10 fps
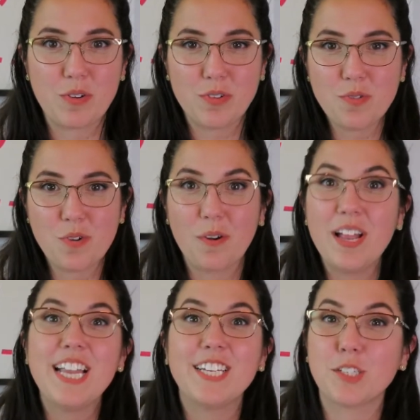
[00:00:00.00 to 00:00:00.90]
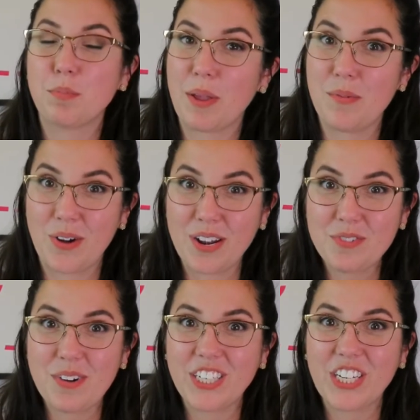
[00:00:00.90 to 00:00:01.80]
you know tool. Display
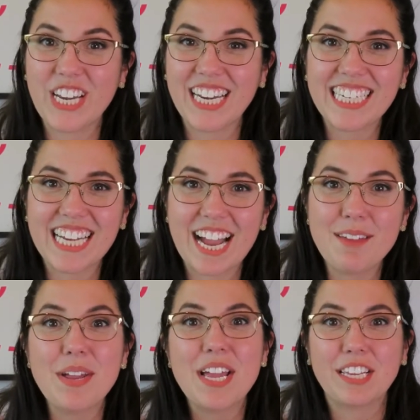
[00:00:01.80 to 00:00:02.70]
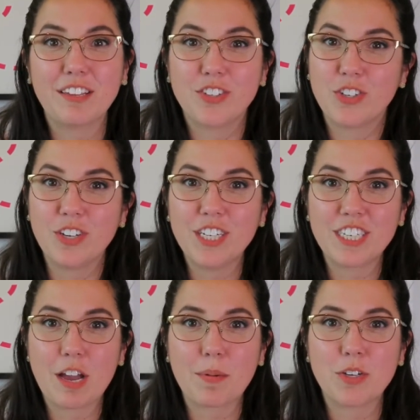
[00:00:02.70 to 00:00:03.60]
one question at a time, give
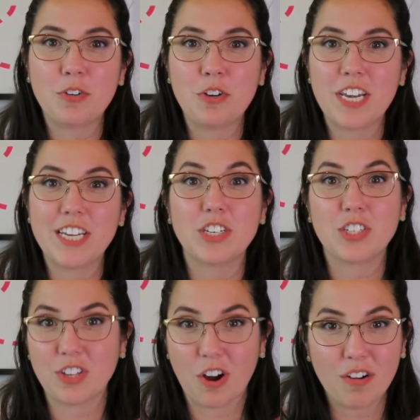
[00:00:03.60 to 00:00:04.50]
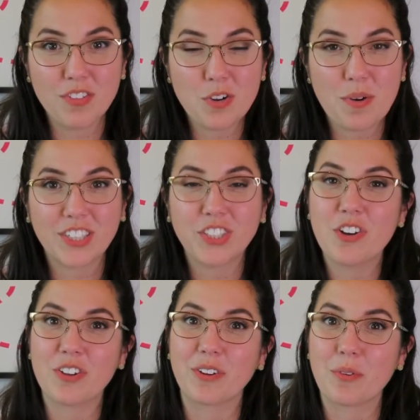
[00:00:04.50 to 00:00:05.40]
students the opportunity to solve the
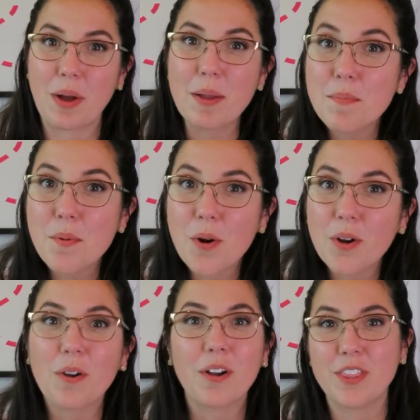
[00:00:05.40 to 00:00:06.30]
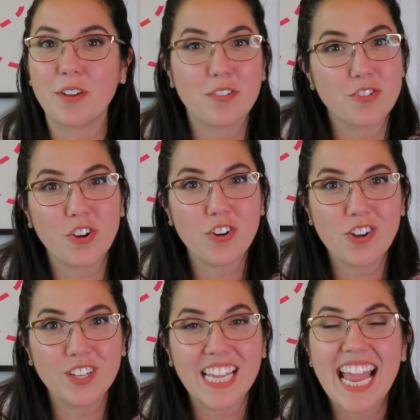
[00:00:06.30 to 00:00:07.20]
question on their whiteboard or in their
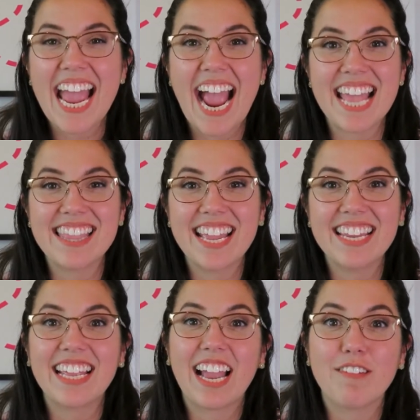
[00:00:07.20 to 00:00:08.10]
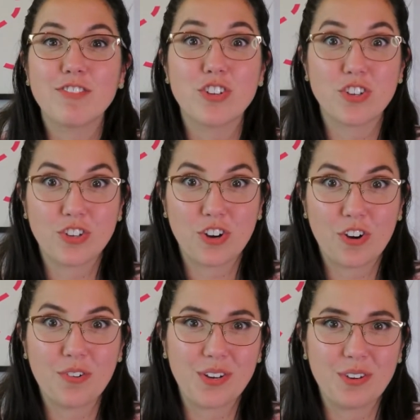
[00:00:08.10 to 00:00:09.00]
journals, and then they have to
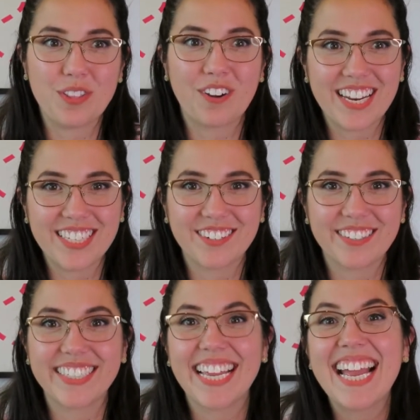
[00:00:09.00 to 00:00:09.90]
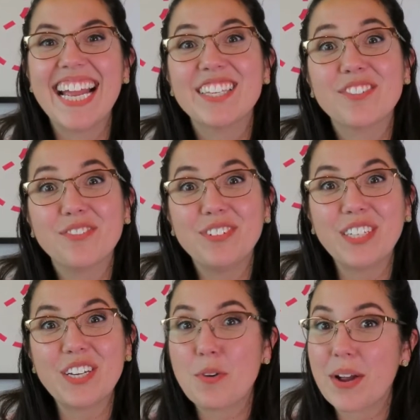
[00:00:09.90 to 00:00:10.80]
show you their answers. It's a
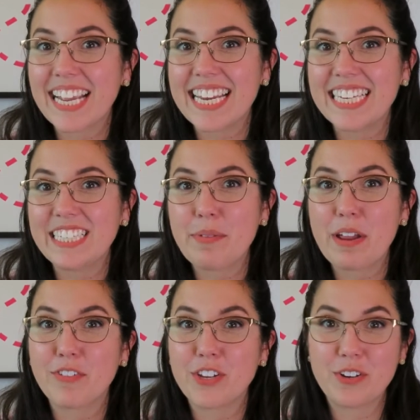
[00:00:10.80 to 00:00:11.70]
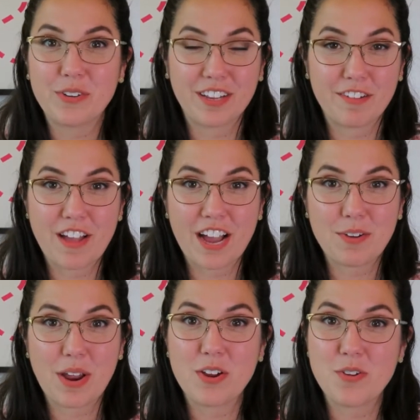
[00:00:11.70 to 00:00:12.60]
really quick and easy way for you to
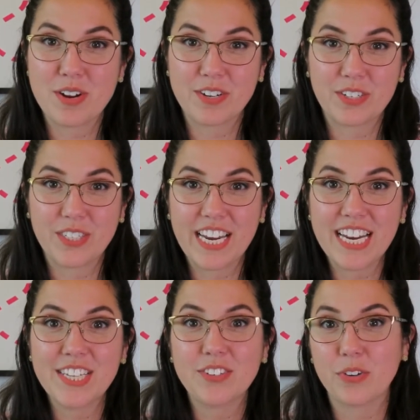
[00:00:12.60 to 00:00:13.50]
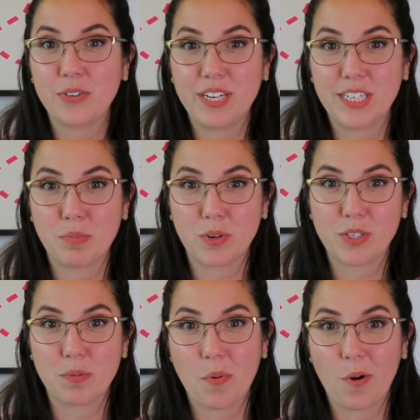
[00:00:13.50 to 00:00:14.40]
evaluate who understands or who needs more
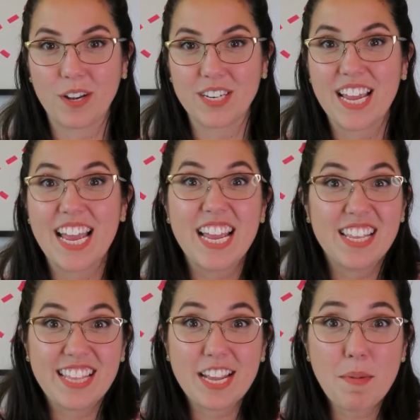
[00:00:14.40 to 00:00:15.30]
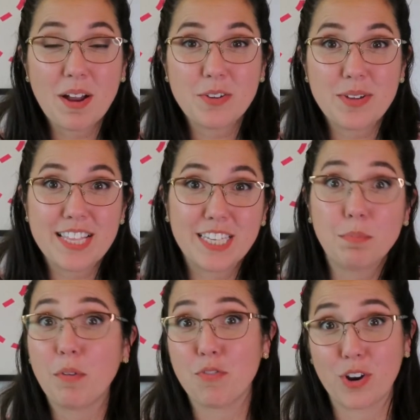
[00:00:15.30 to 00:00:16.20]
support. Think about doing
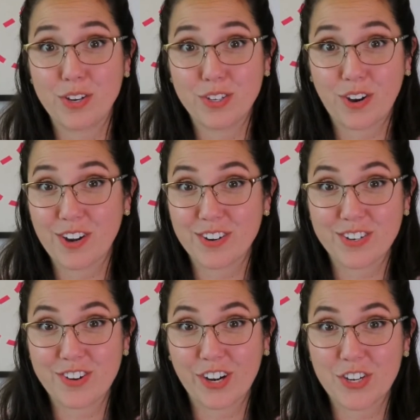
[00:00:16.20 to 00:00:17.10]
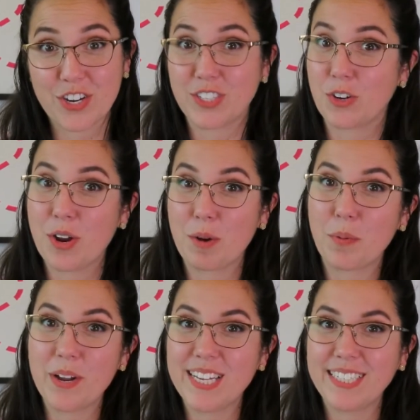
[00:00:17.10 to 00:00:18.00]
this before you start your instruction as a
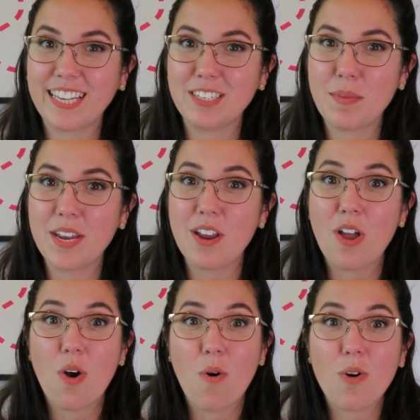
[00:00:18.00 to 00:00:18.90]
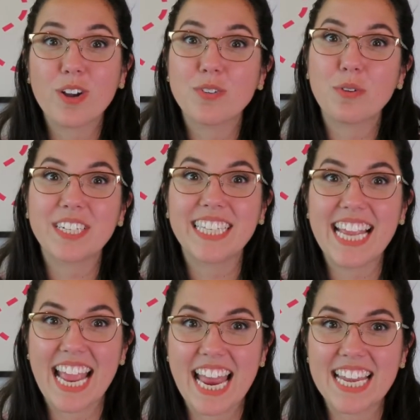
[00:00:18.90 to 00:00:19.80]
quick pre-assessment or towards
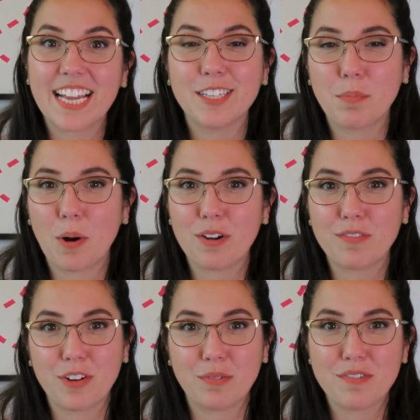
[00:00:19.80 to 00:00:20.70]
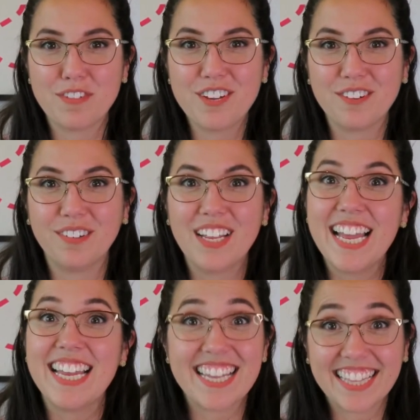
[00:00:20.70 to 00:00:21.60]
the end as part of your review.
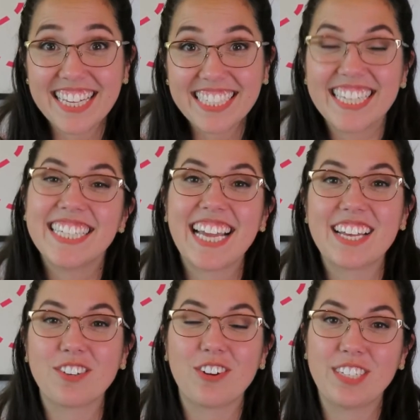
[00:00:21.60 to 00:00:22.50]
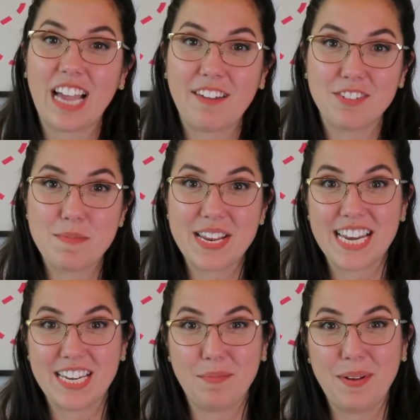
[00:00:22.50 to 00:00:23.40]
Nothing says task cards have to be
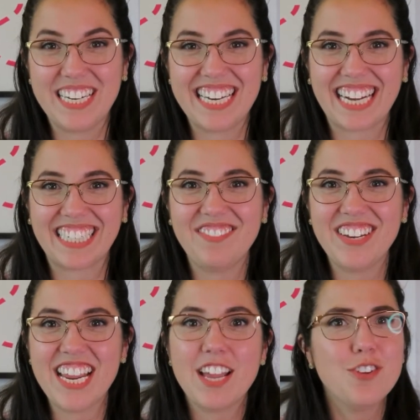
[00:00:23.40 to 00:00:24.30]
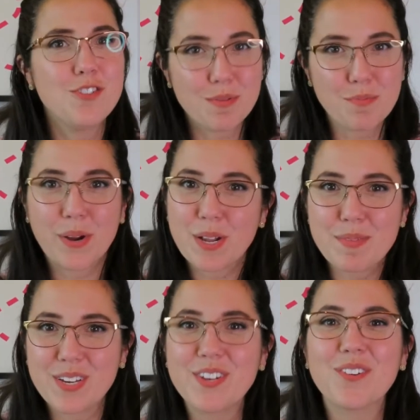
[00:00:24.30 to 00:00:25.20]
an independent activity. You can bring
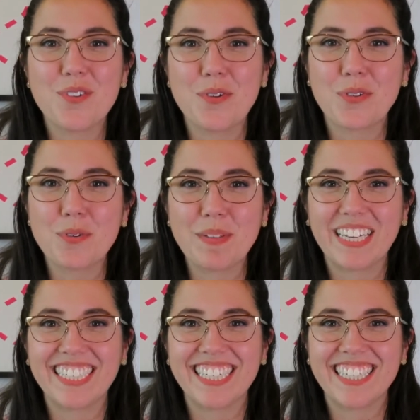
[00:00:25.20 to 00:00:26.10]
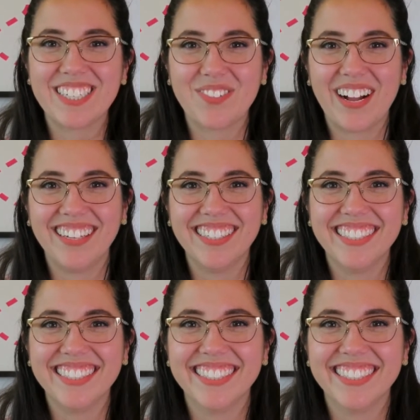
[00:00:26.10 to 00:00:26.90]
them into your whole group lessons as well.